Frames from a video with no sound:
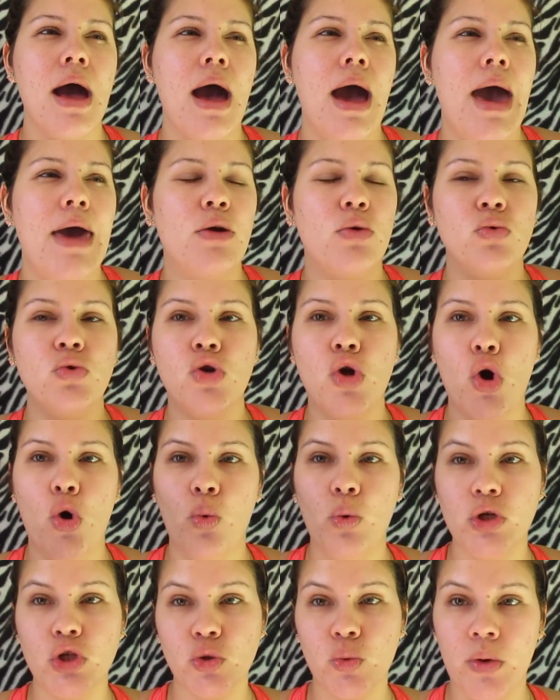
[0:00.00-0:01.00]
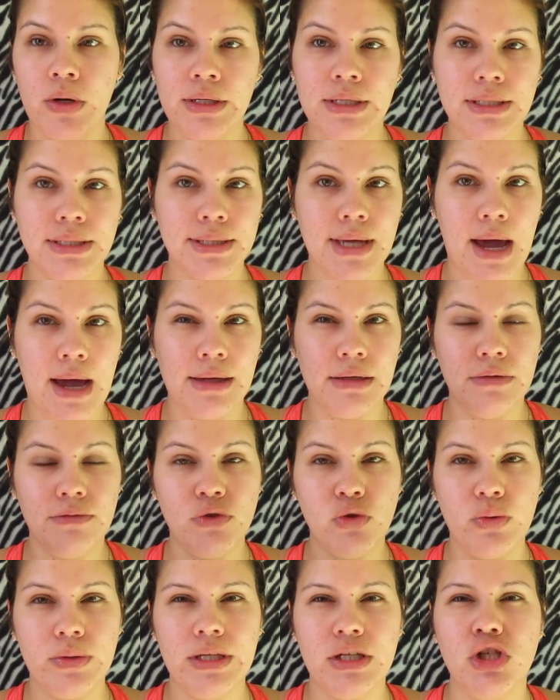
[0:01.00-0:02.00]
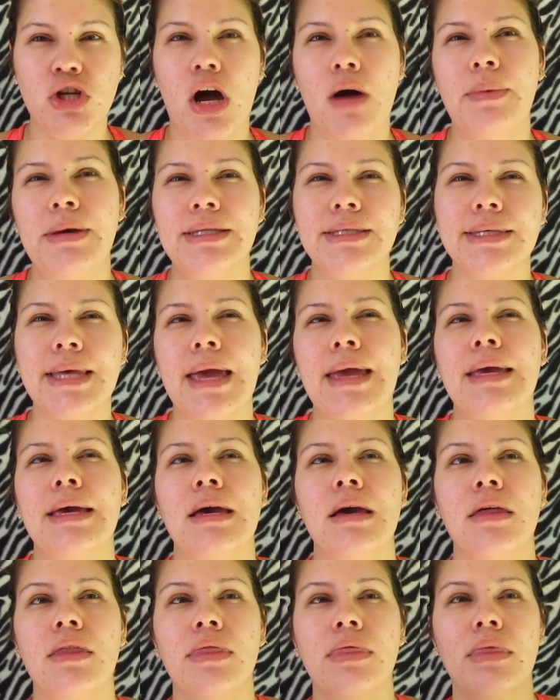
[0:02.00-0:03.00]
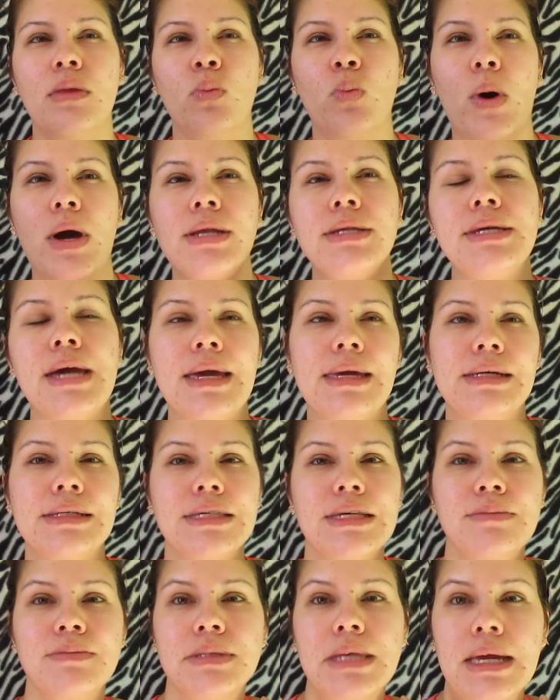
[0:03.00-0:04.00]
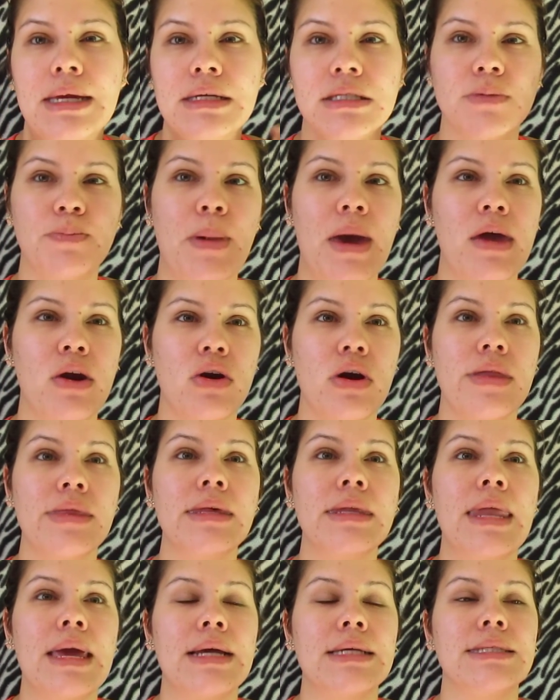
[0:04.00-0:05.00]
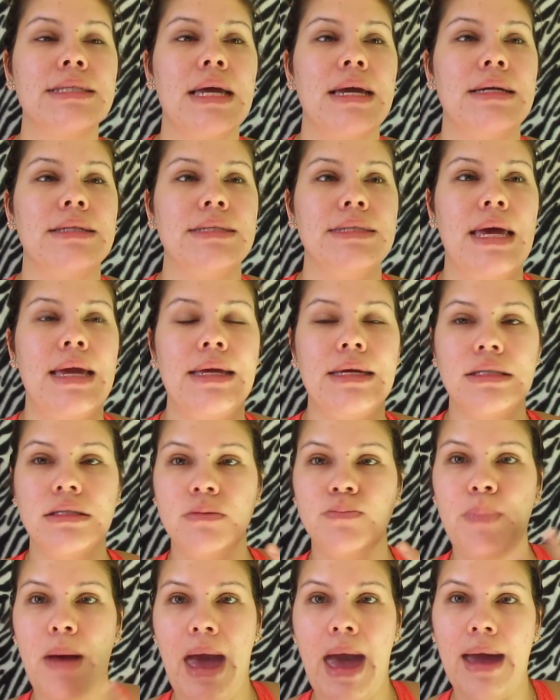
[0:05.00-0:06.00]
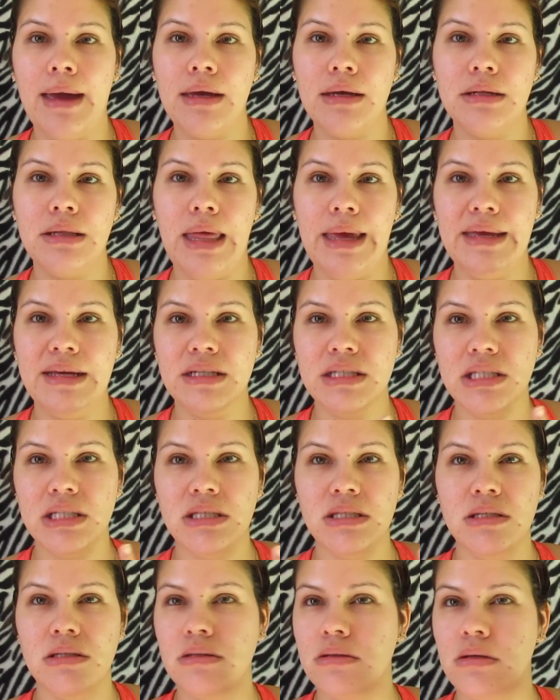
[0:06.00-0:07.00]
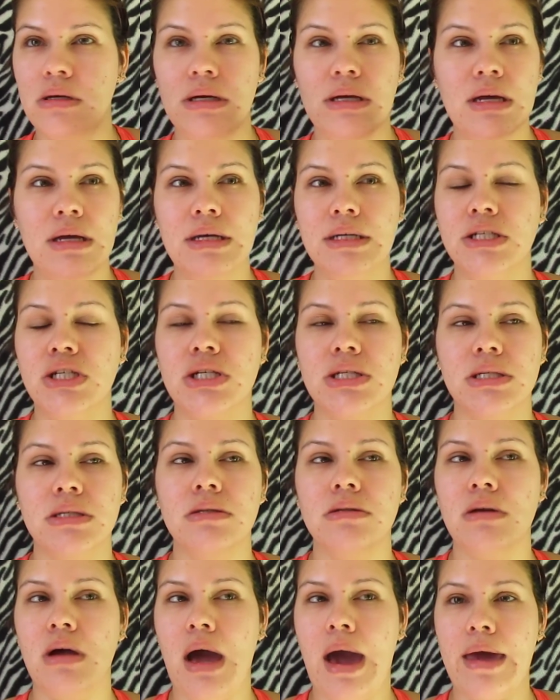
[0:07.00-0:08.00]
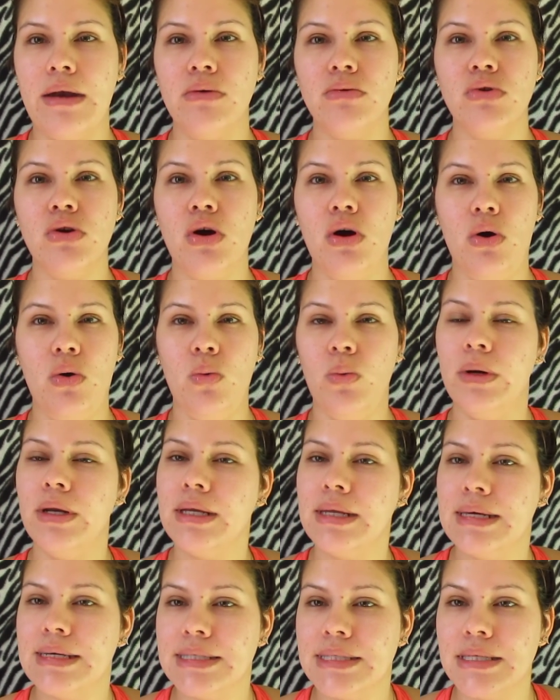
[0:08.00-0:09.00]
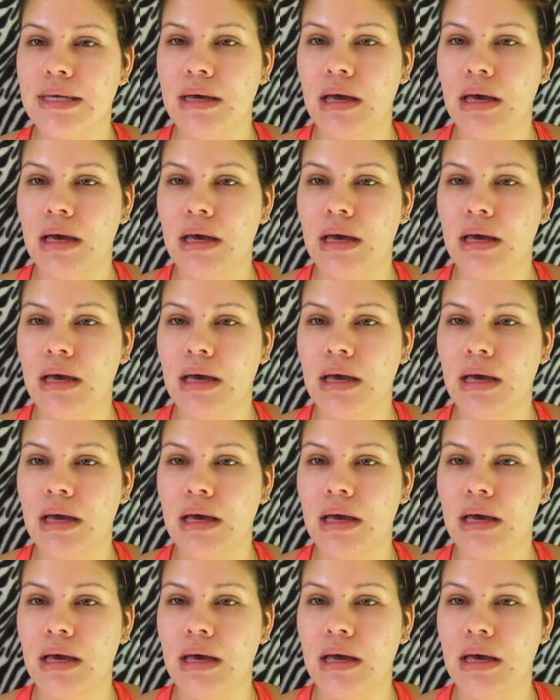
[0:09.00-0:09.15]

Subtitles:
I don't know which one is kind of doing the job. It's like one day it seems like it's better, and the next day it's like it's back. Like it just, I don't know what it is.